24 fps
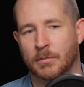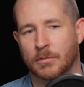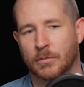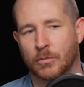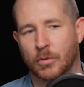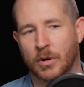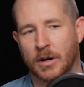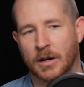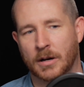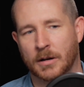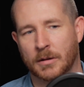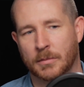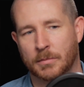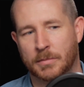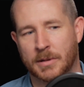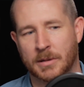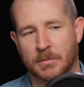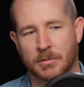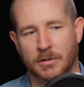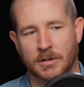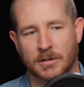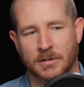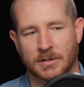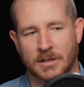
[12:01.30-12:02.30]
Where
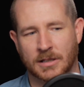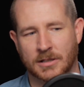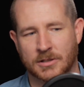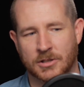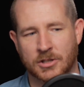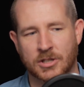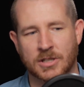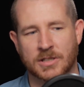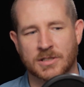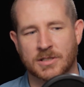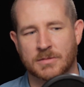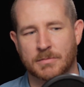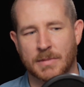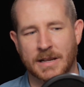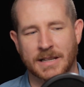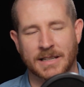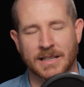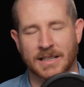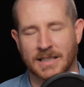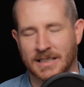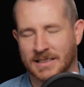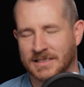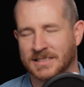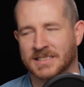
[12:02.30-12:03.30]
people are just
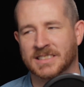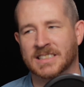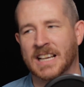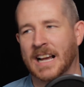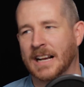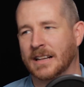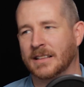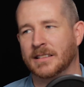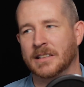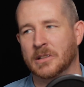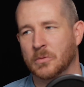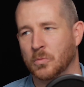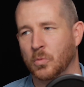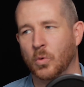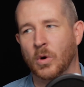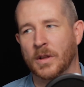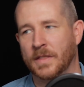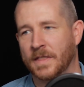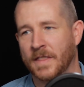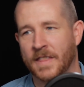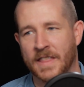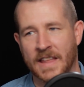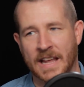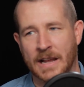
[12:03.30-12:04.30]
making exactly
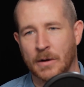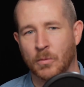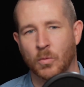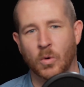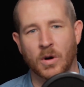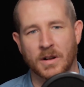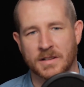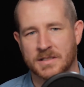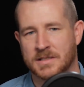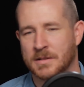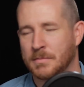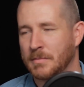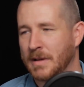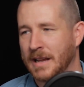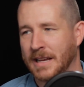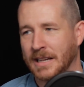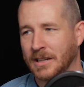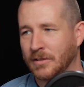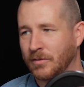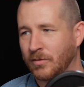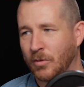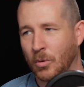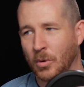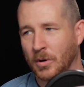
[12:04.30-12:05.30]
what they want to
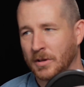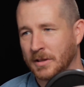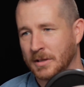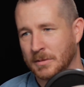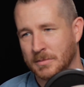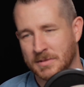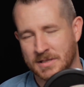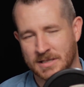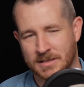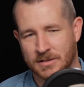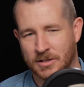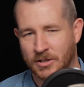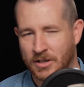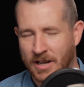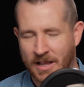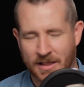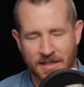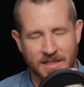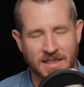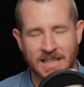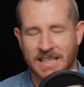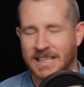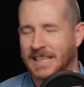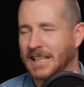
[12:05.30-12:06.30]
make for them. So they're
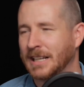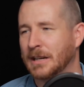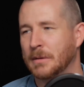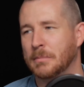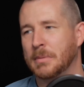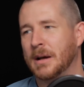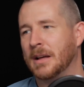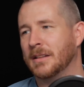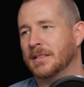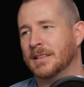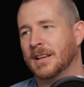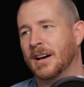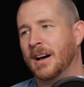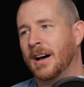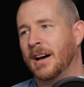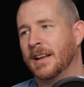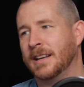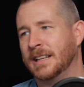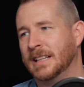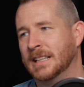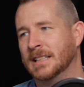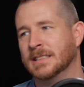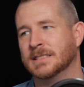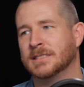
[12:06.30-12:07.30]
not thinking about the
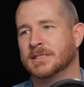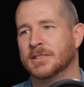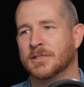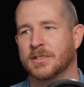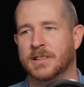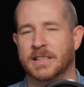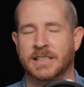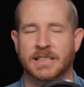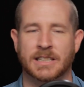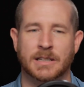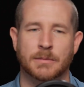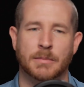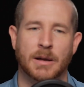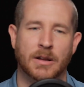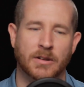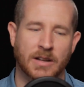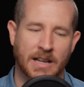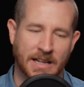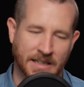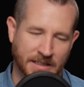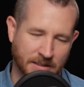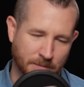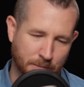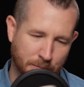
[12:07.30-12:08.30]
audience. They're thinking
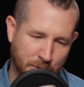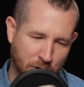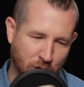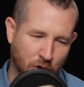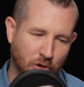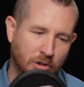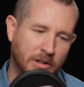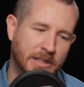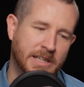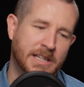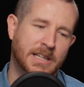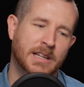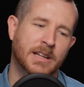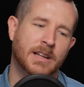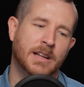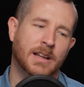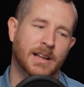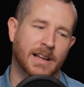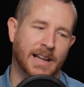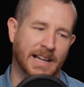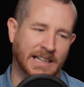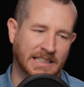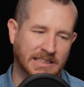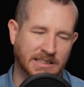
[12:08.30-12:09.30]
about purely
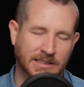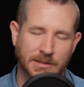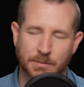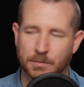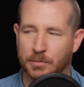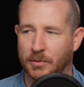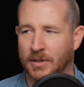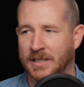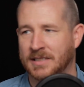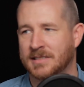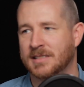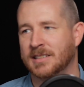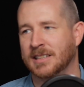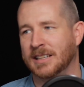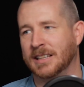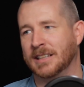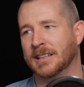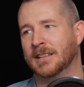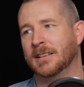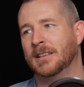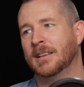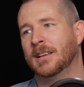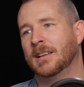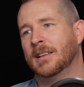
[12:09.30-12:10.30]

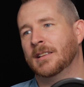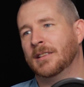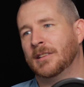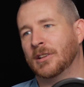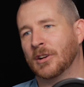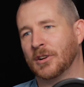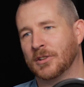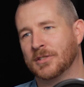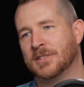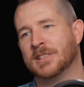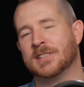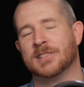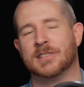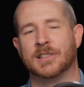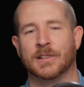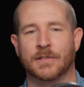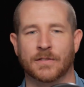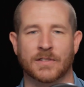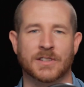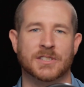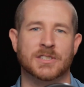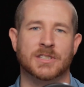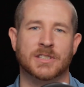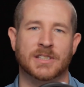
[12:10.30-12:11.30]
expressing the artistic
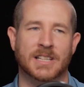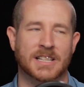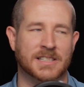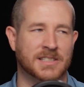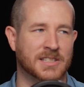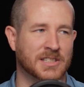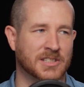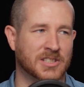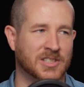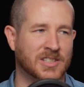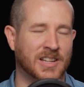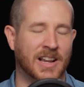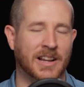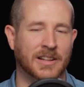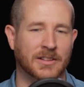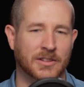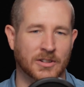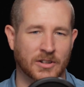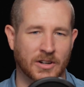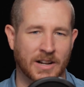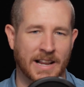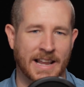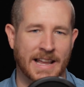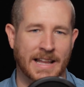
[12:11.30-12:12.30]
vision that's inside
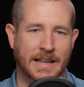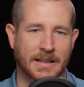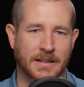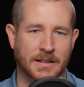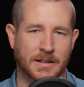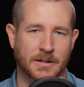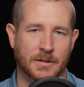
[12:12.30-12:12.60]
their head.